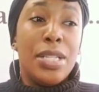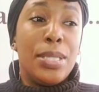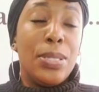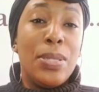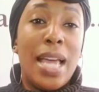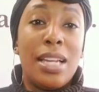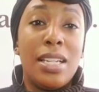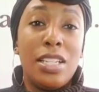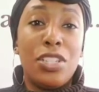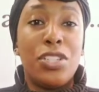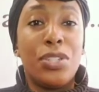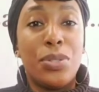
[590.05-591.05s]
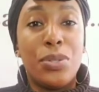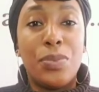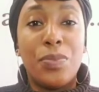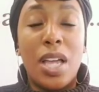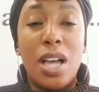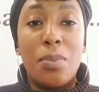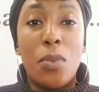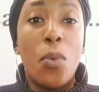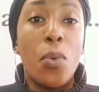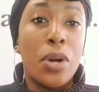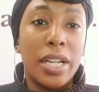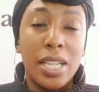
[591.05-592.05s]
to that initial
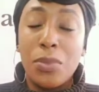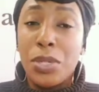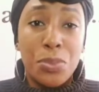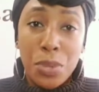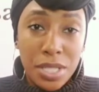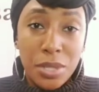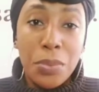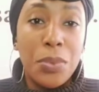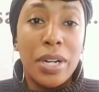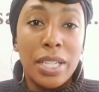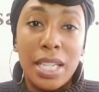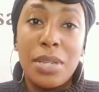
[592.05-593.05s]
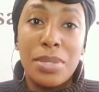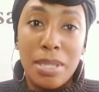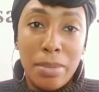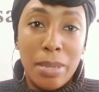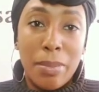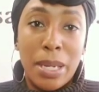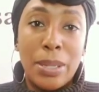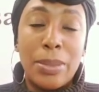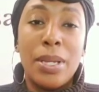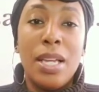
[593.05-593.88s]
warning, which wasn't a warning. It was a memo.